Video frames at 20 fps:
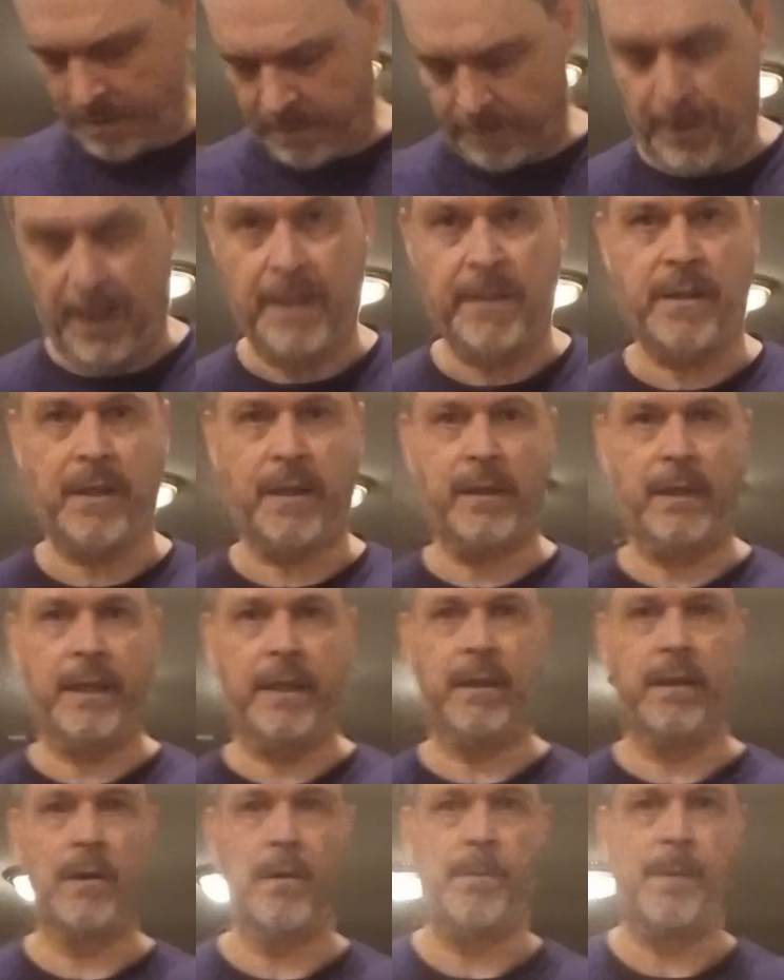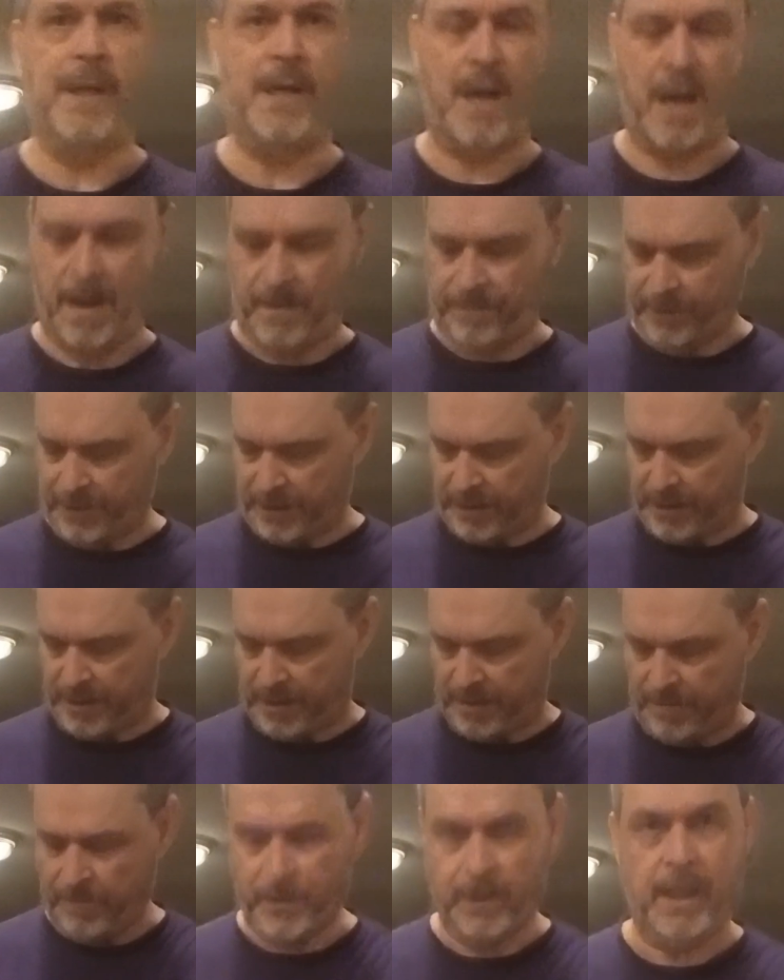basically a little bit off to
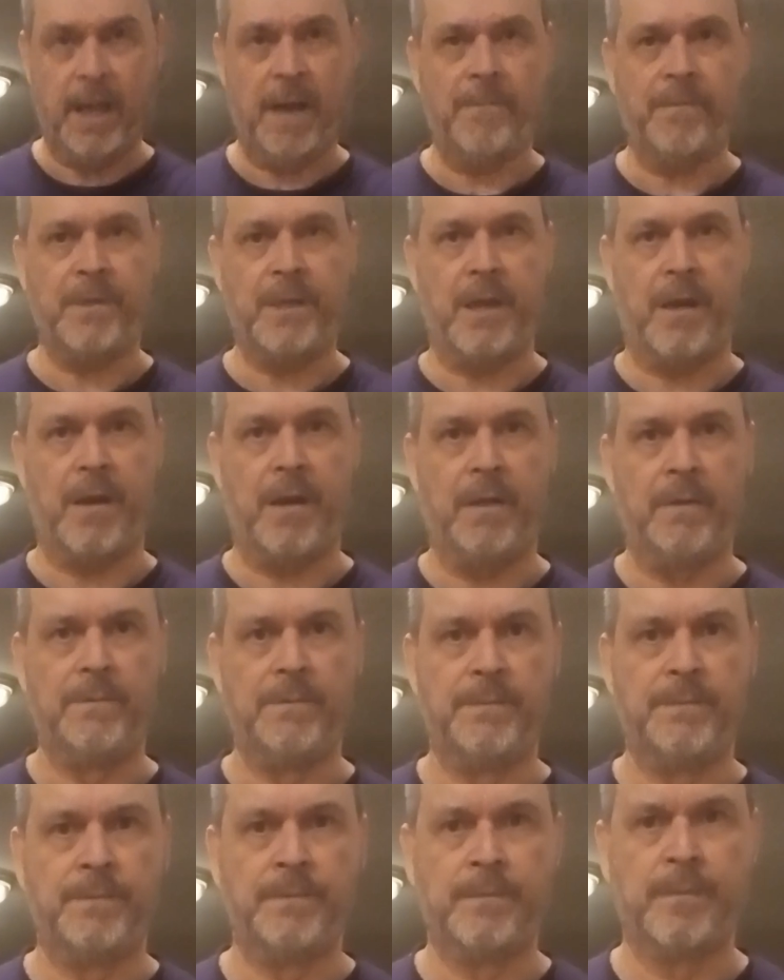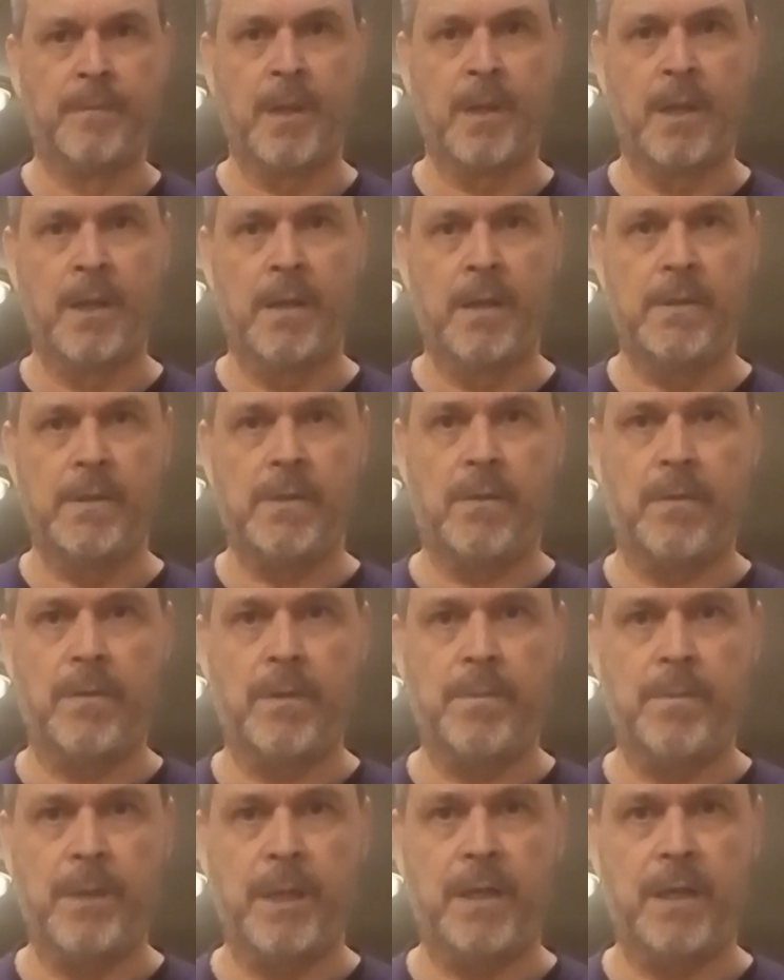the left here. So it
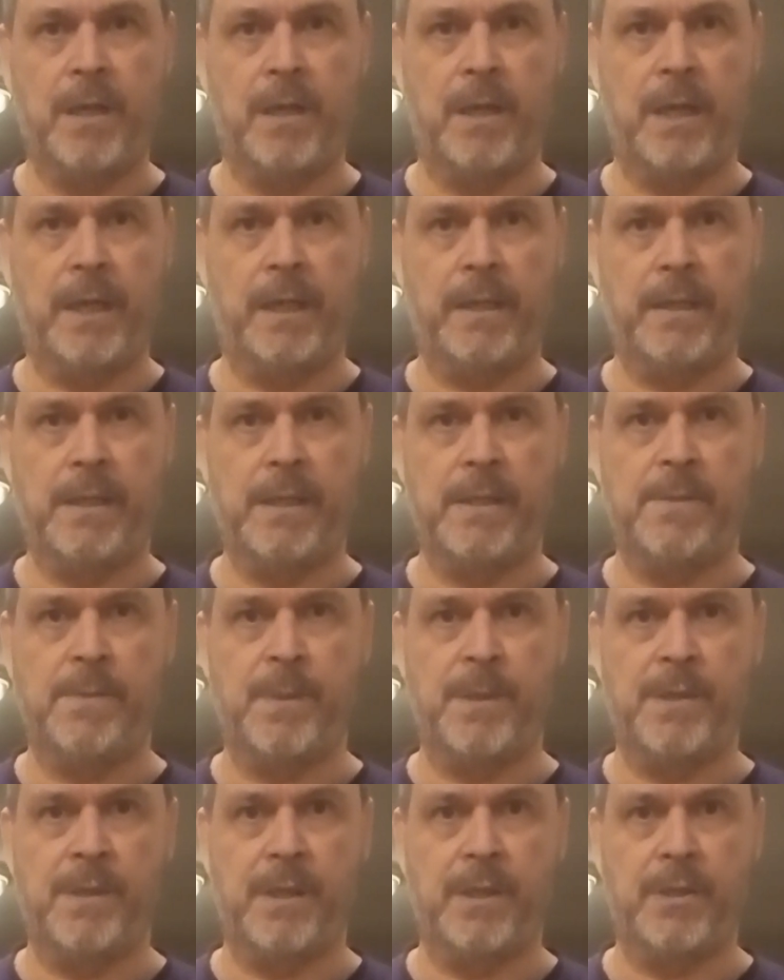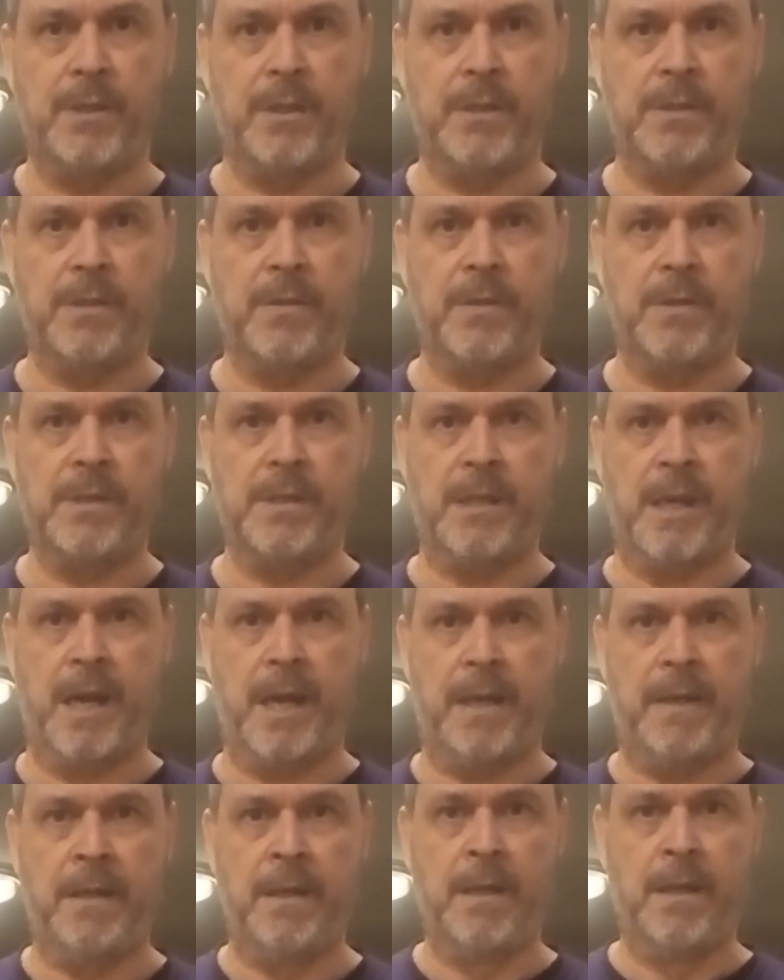would be kind of like in this position. So it's
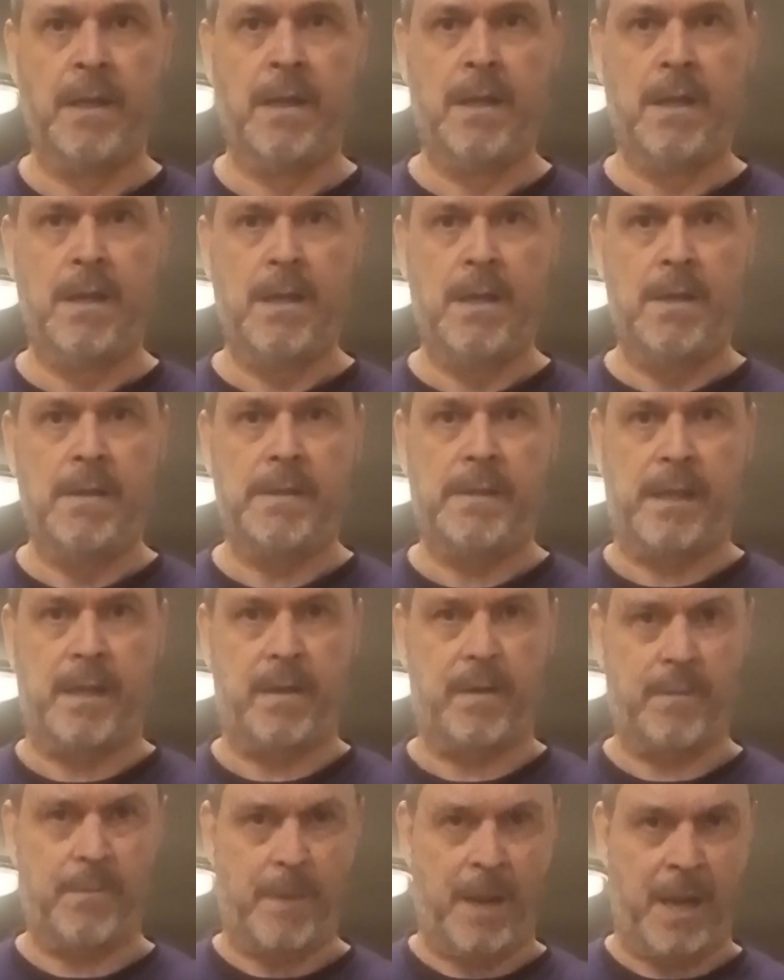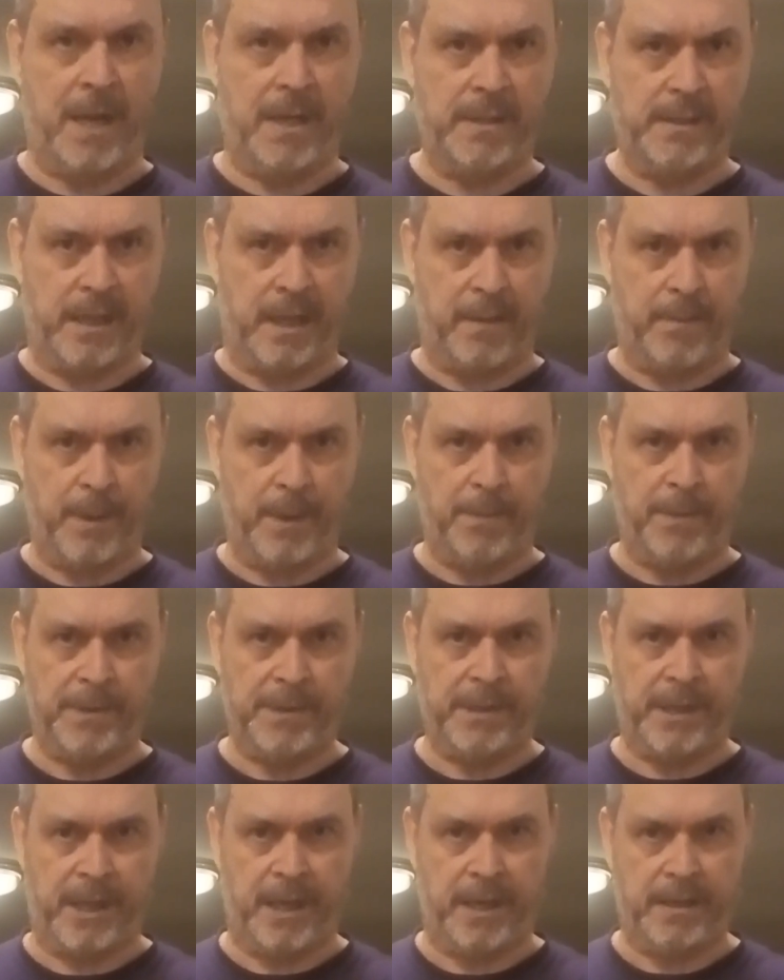not center of mass like people
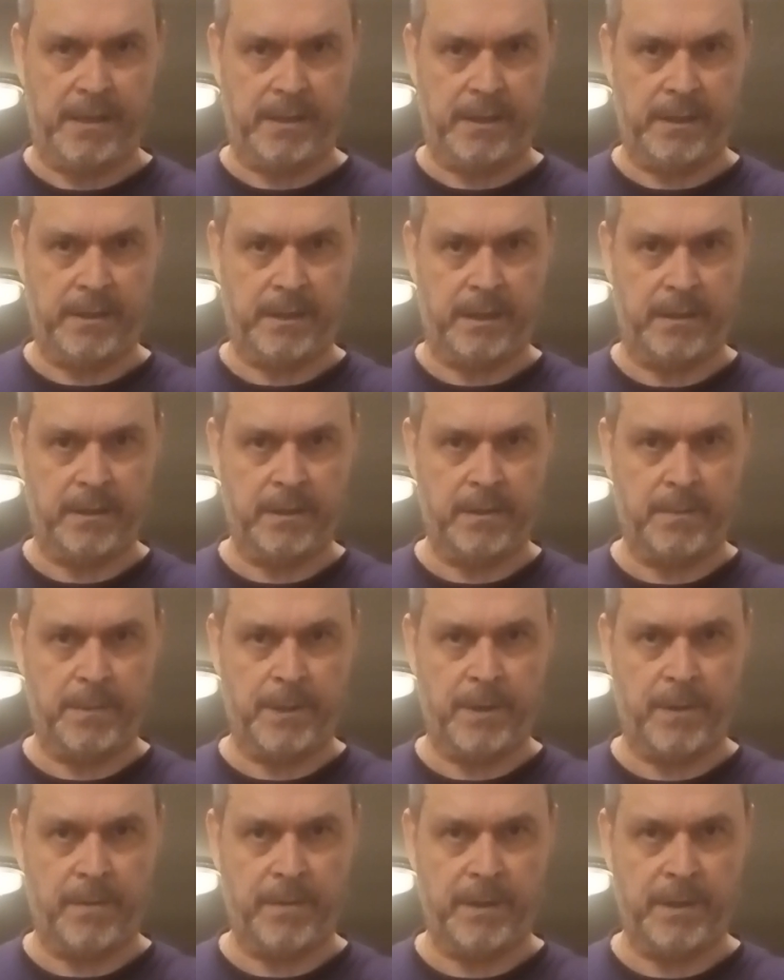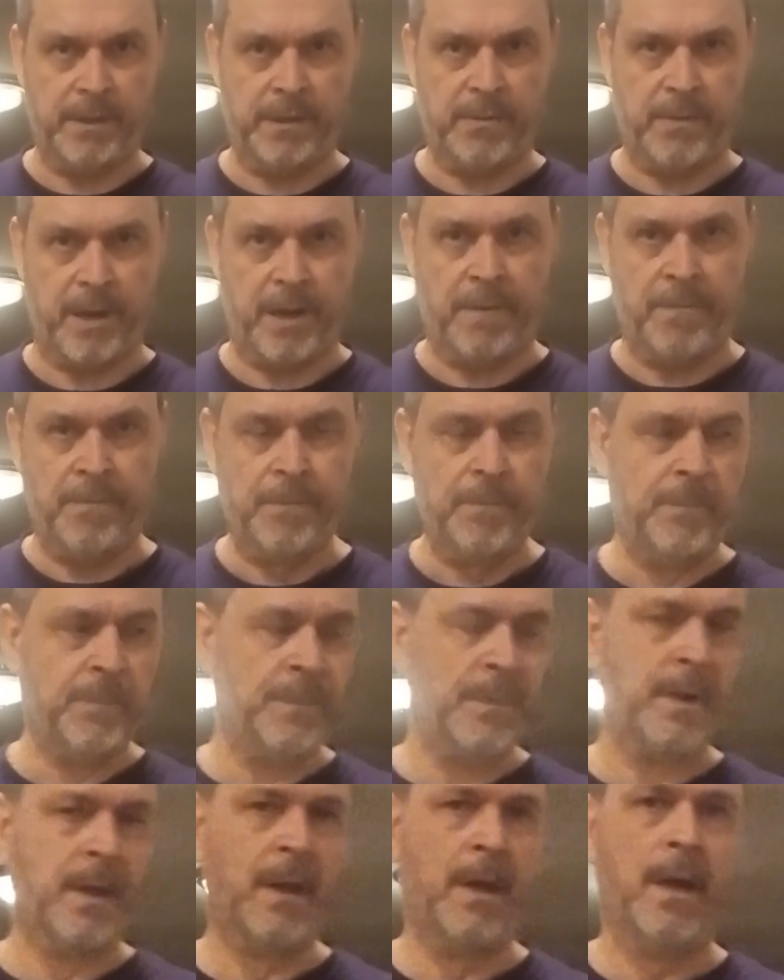say. It's just a little bit over this way.
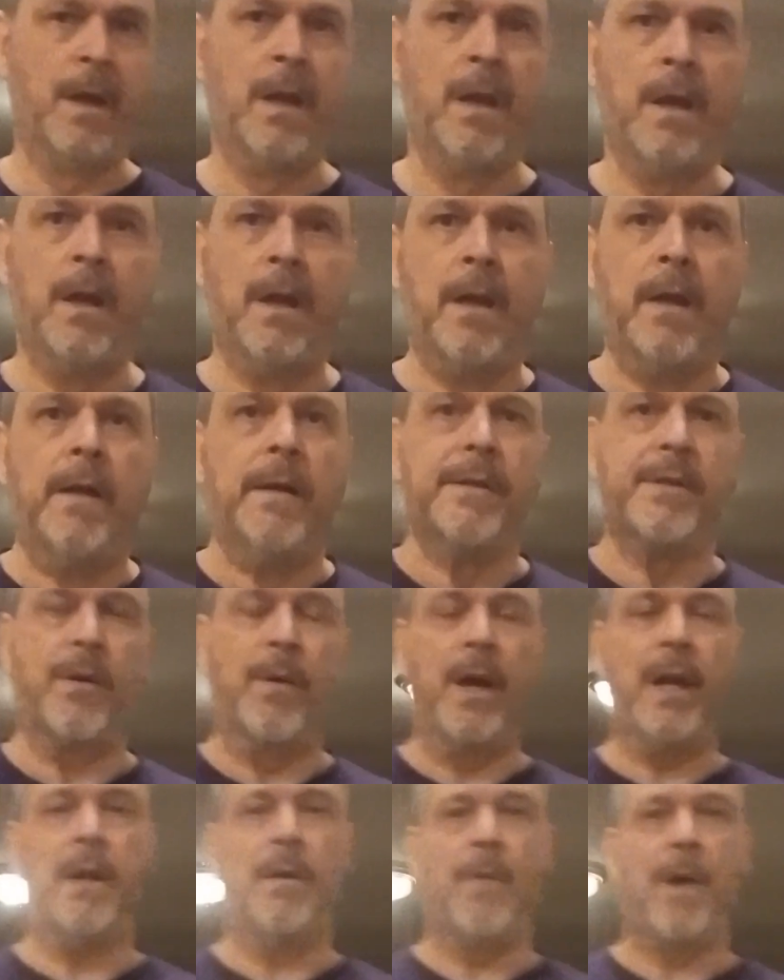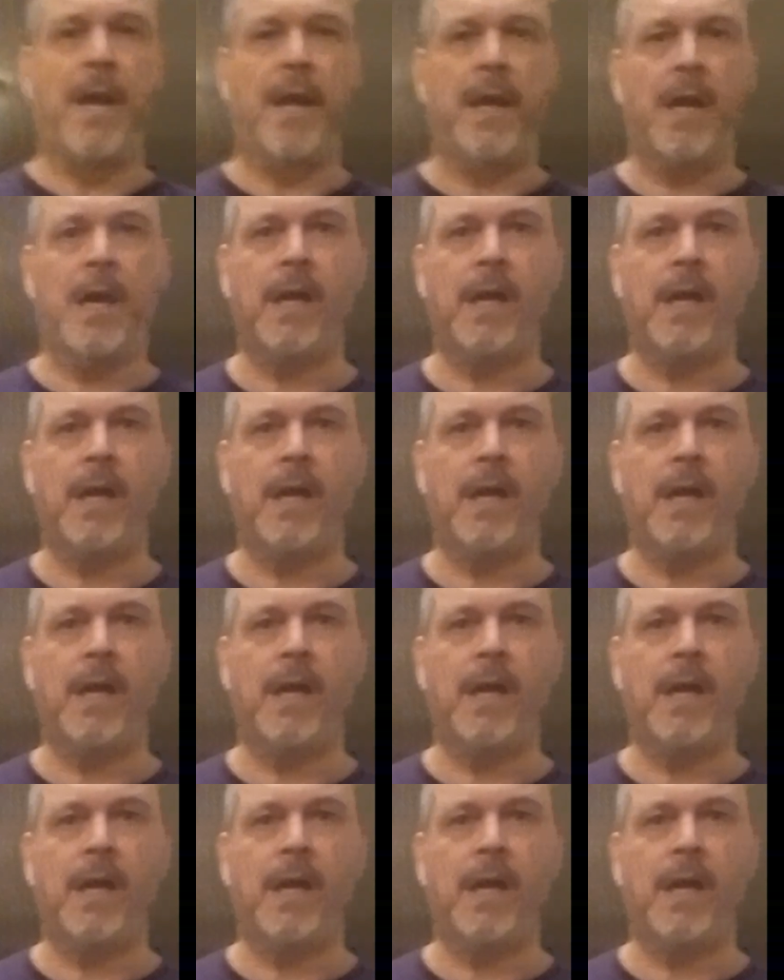So anyway,